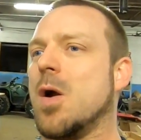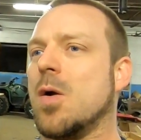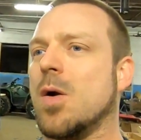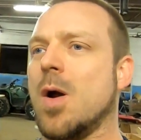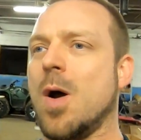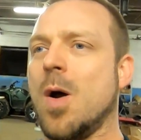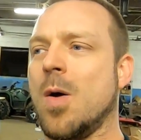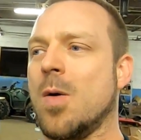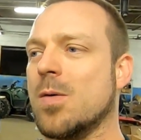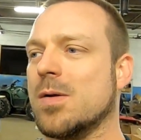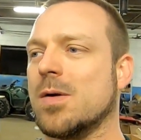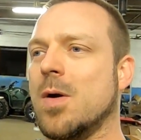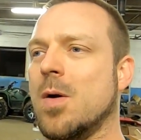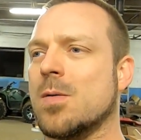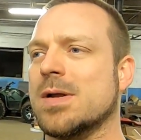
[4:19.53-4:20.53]
are
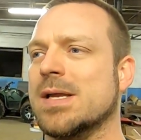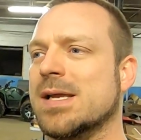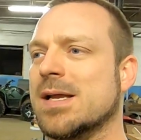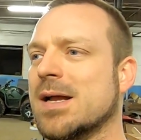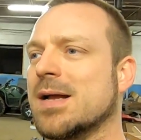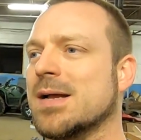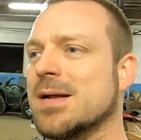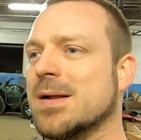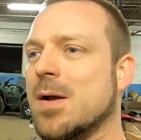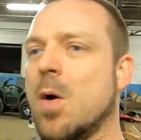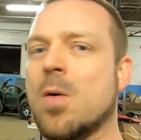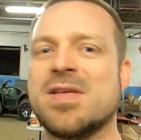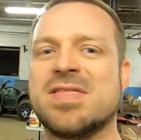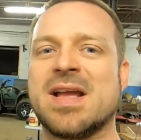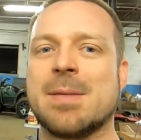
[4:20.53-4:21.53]

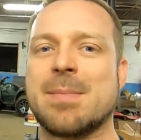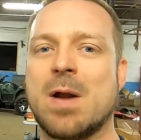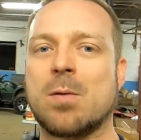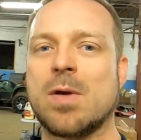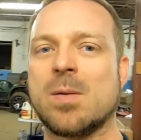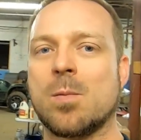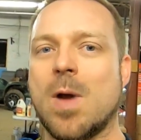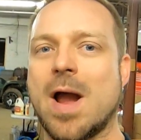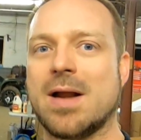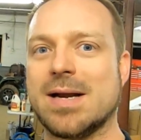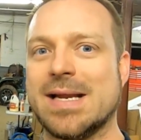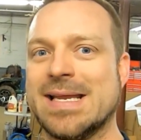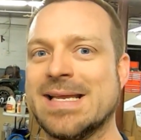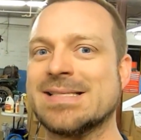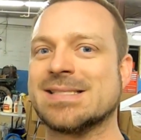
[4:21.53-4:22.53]
only think about running
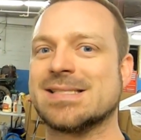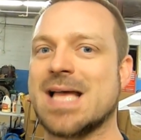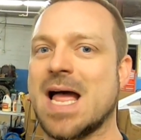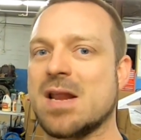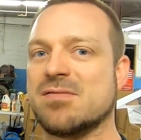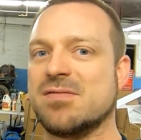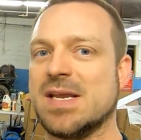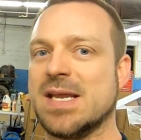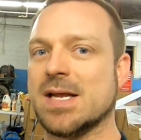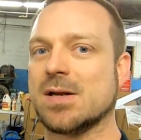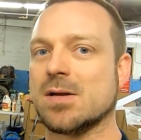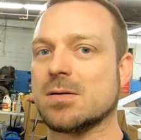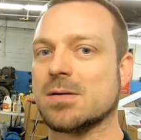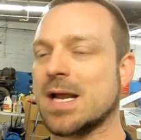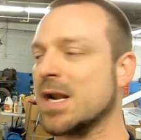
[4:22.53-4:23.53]
wire inside a vehicle,